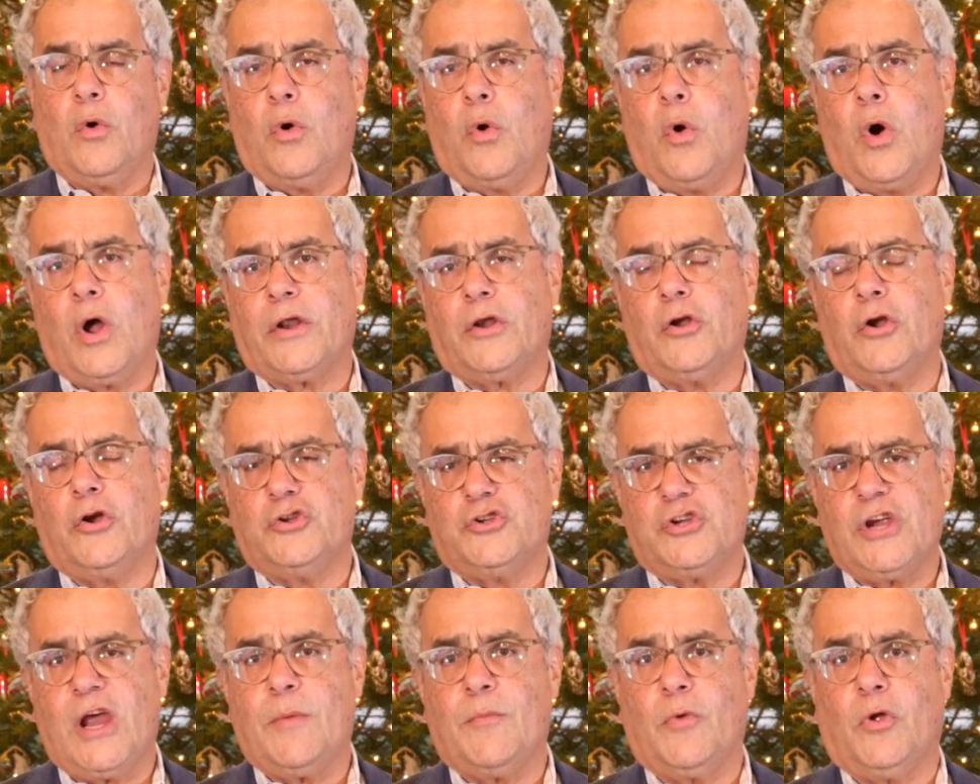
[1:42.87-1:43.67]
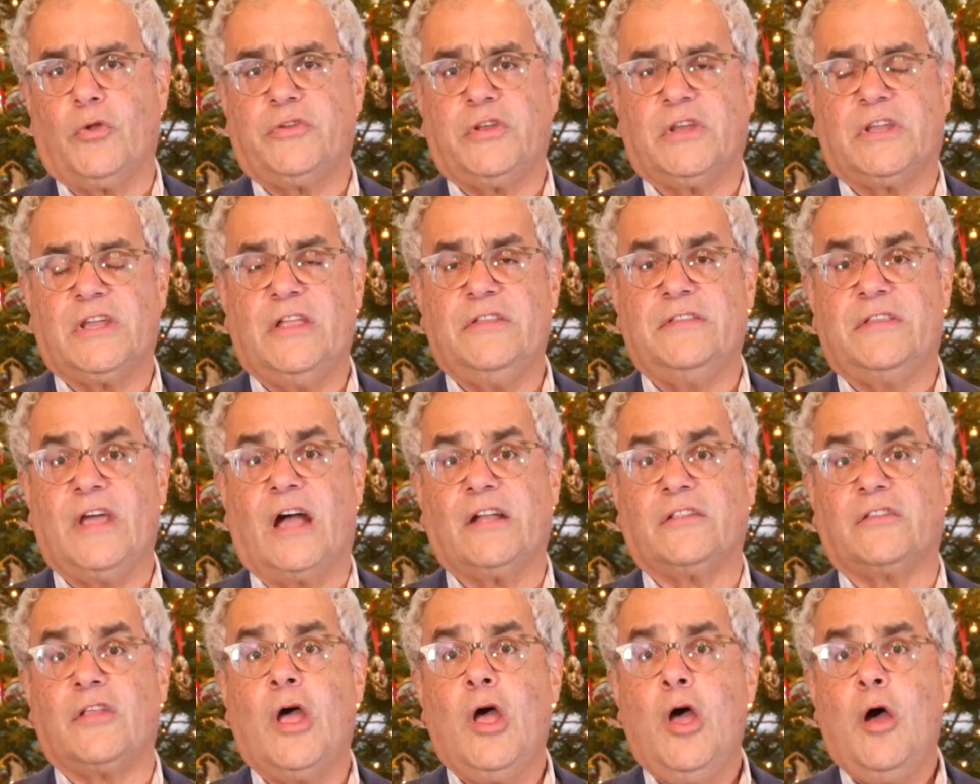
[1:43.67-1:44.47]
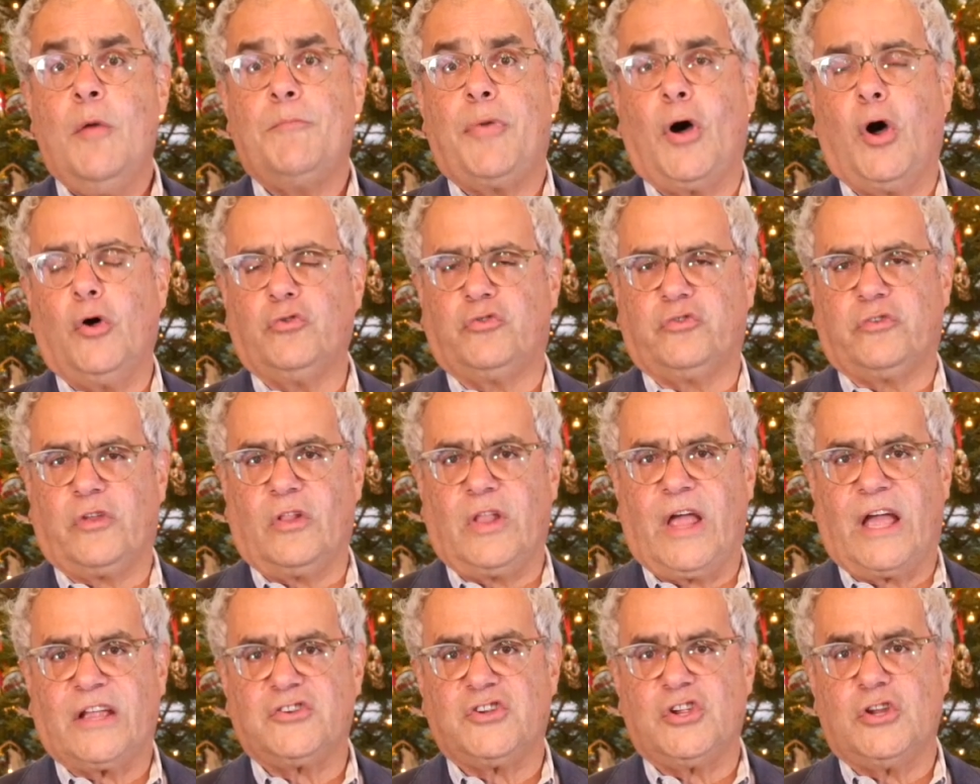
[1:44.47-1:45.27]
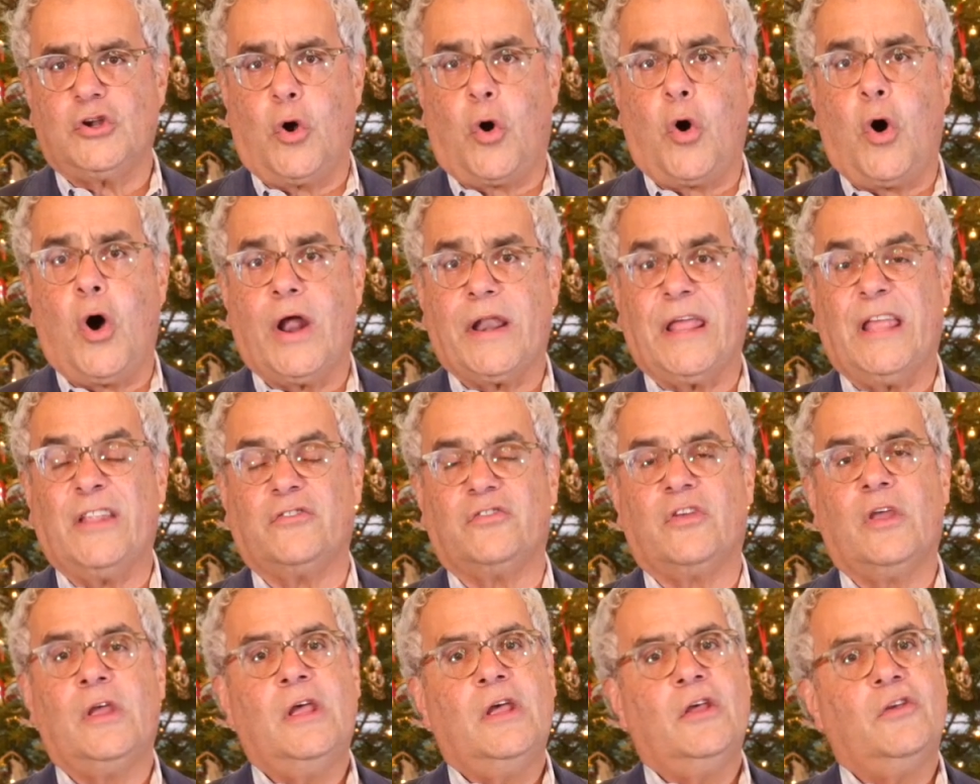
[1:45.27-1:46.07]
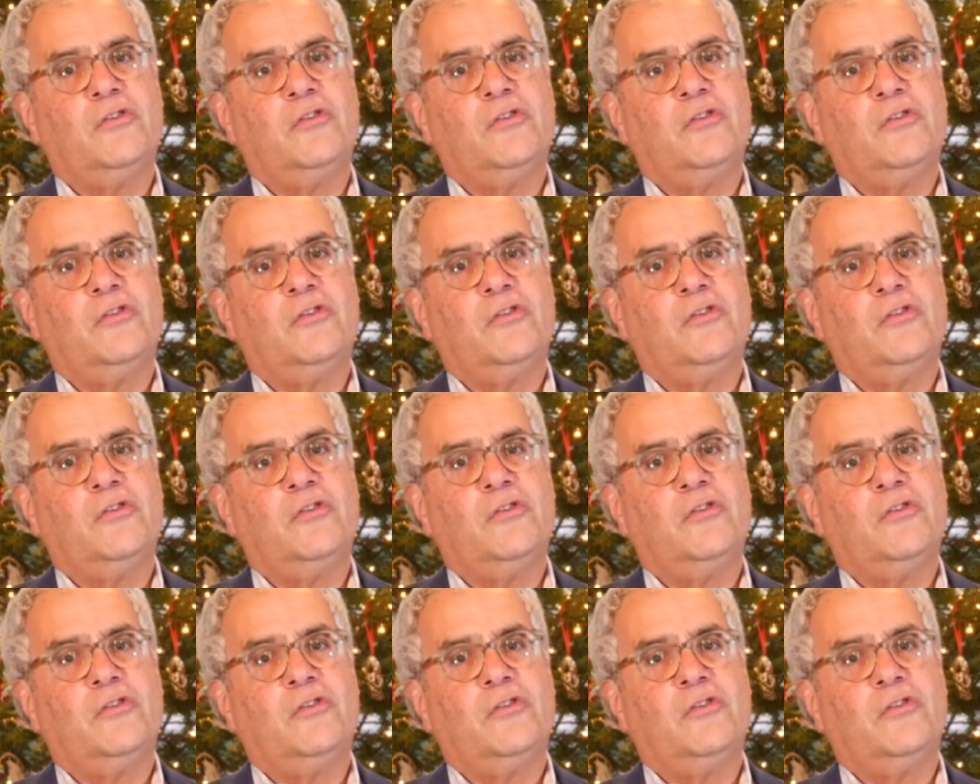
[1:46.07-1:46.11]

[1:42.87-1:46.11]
Auditor General to conduct post-election audits,